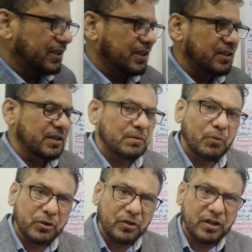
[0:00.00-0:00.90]
the
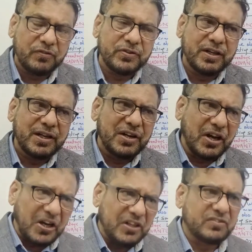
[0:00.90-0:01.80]
motor of
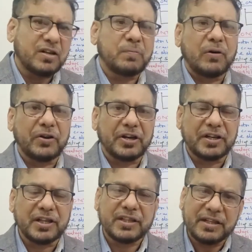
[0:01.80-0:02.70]
lesser power
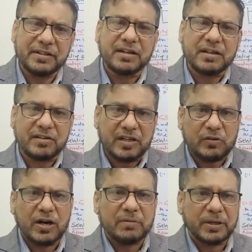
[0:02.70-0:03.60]
rating than the
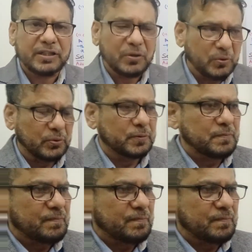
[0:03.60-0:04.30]
required by the load.